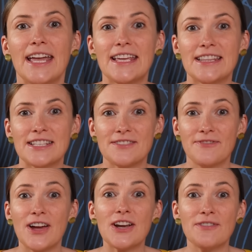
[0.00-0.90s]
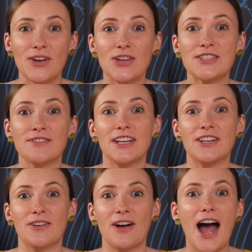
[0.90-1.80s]
In this very first
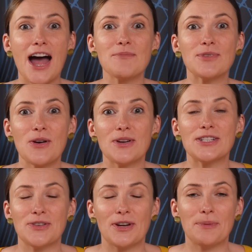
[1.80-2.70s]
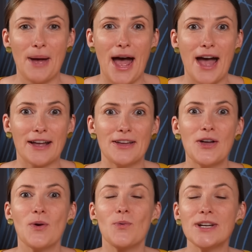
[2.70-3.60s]
video, I'm going to unpack
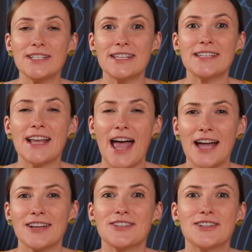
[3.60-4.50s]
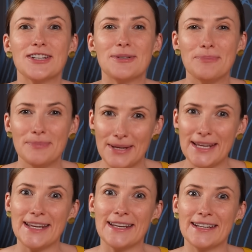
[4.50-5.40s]
what does it actually
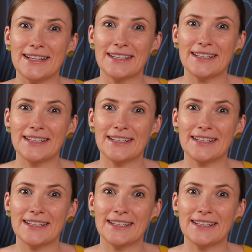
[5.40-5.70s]
mean?